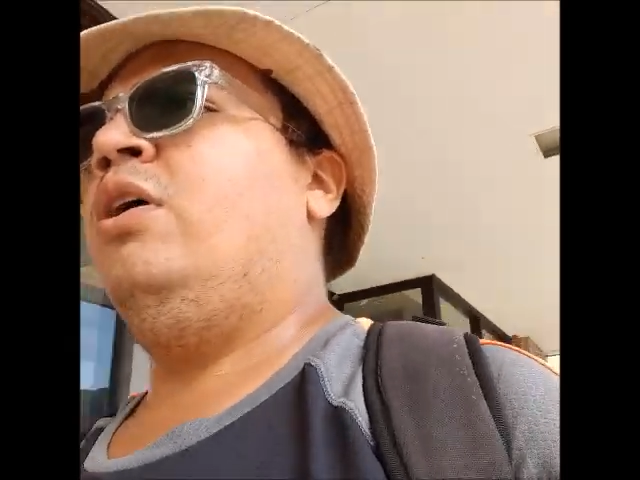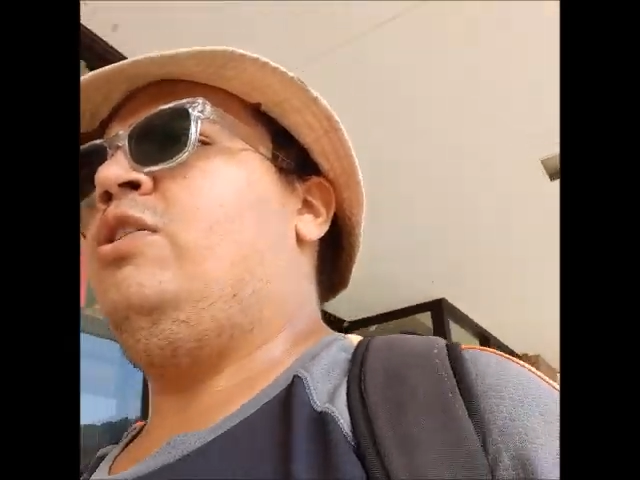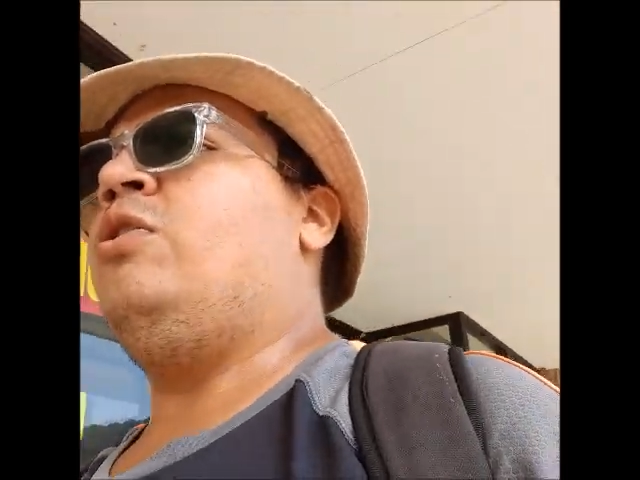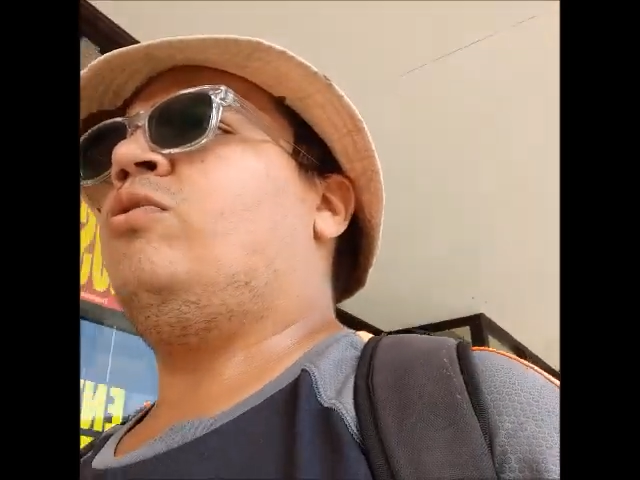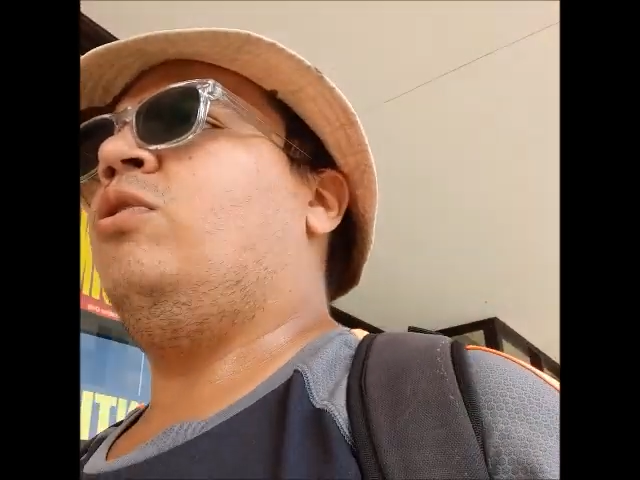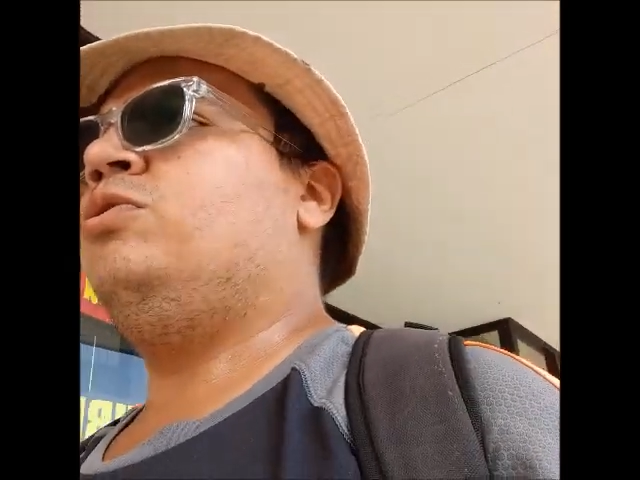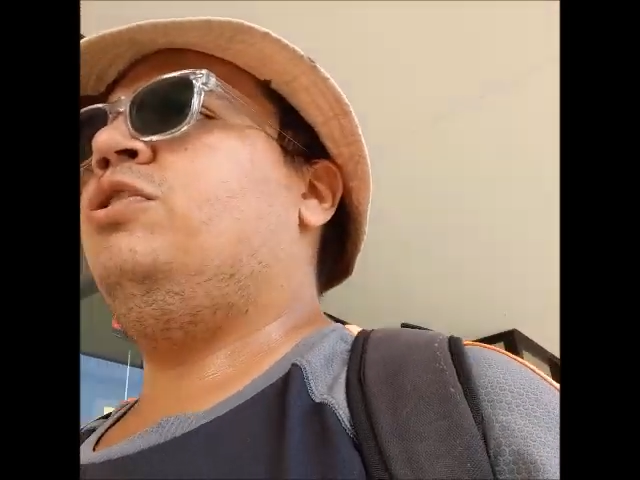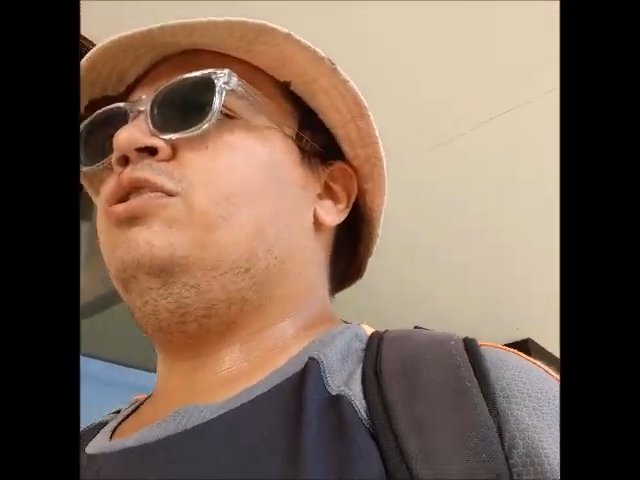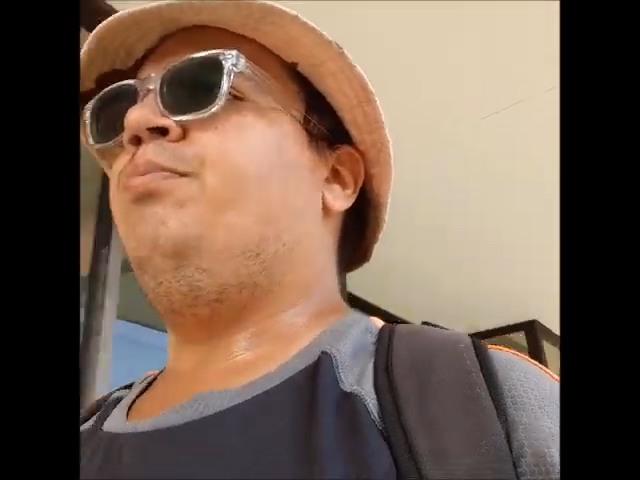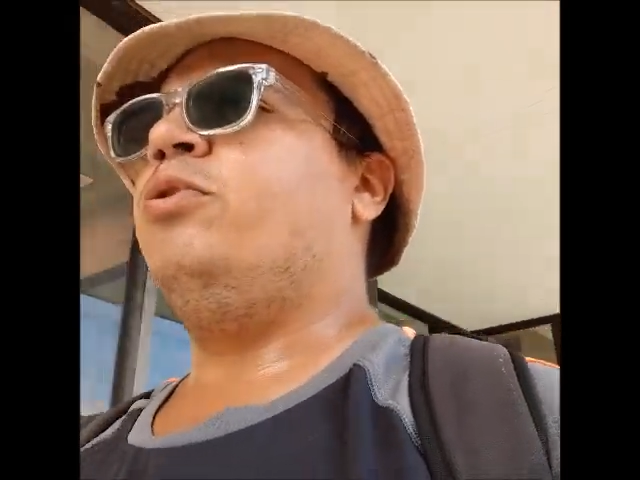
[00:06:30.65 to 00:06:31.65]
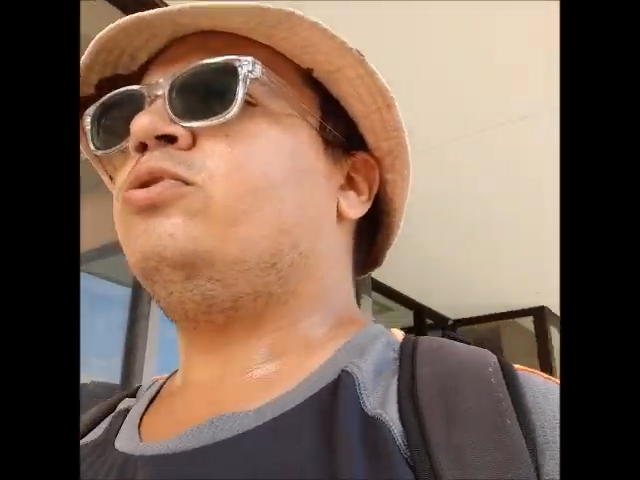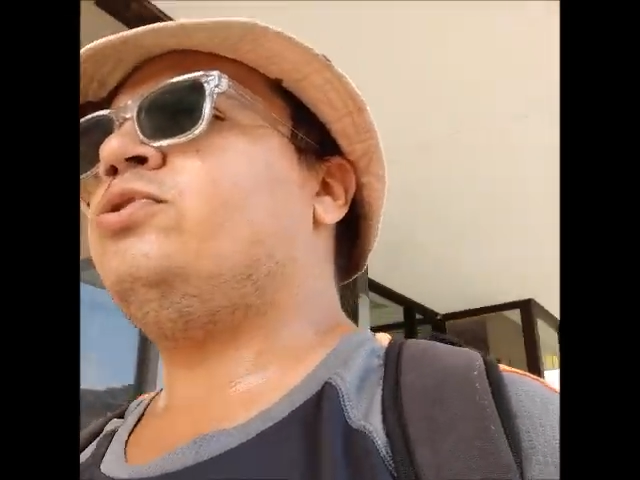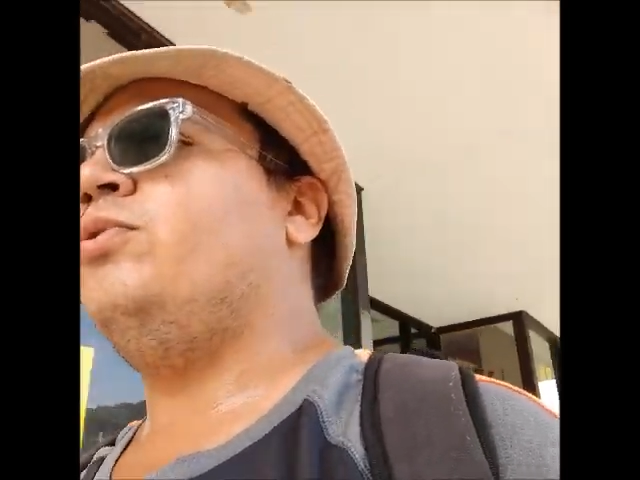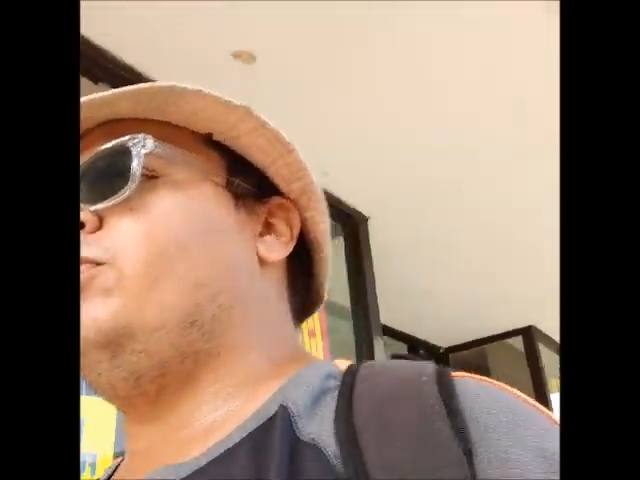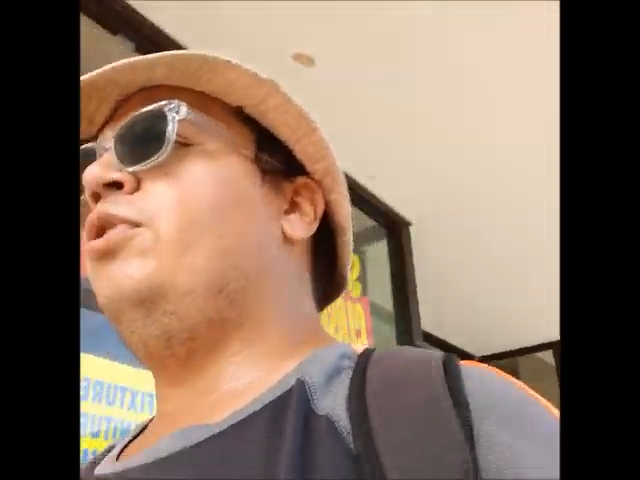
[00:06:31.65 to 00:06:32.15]
You know, go to this
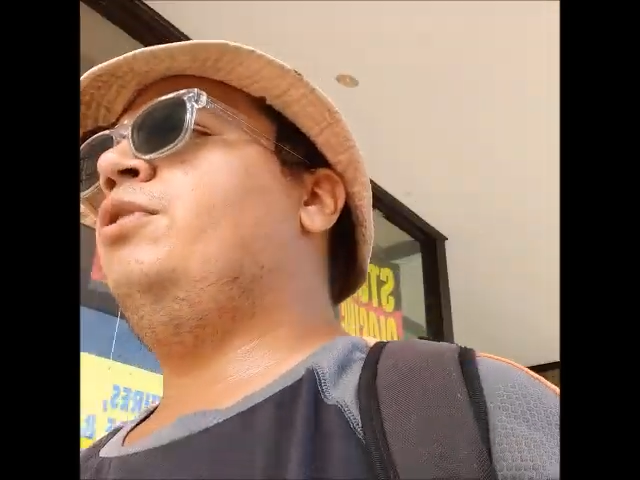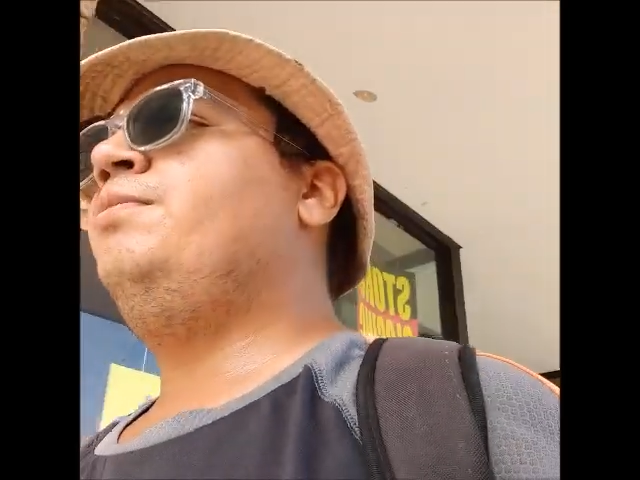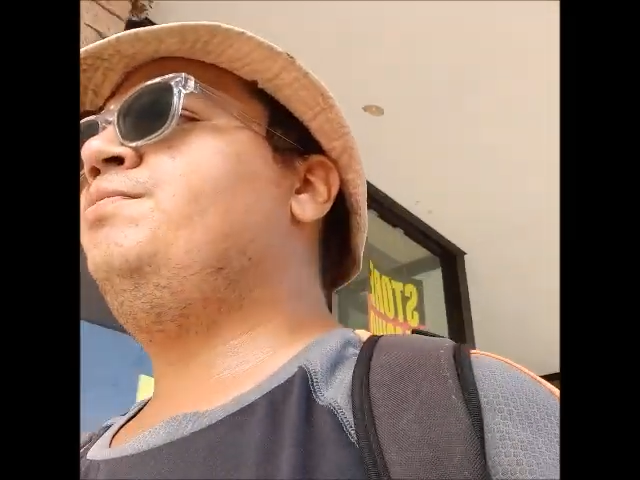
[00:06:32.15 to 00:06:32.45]
bookstore,